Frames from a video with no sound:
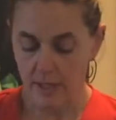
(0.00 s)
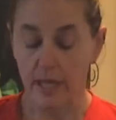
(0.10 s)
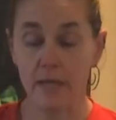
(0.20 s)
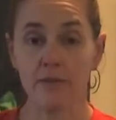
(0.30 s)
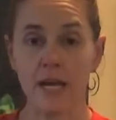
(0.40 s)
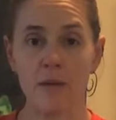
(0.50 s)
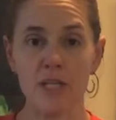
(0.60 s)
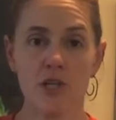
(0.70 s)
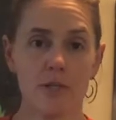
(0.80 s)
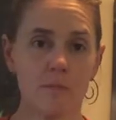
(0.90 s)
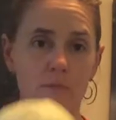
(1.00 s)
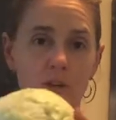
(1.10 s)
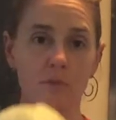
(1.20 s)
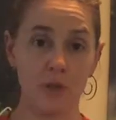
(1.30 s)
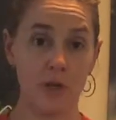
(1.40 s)
Head of cabbage,
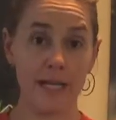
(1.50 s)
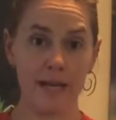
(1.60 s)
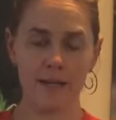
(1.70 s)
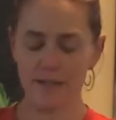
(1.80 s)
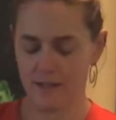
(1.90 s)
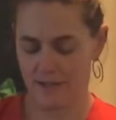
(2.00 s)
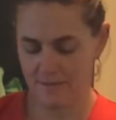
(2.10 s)
preferably organic.